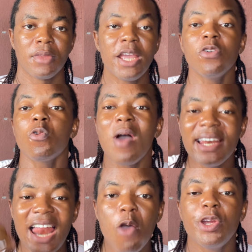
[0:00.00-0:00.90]
In
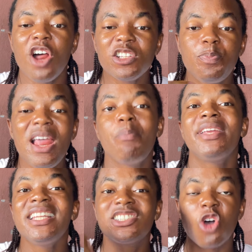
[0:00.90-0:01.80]
Ukwuani land, we don't play
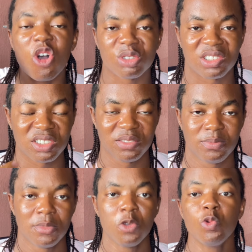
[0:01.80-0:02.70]
Bini songs.
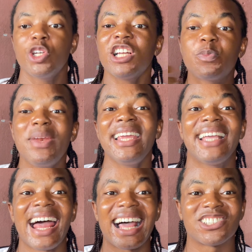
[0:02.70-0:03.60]
We don't play
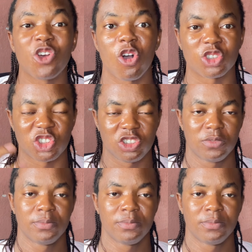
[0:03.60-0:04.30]
Igala songs.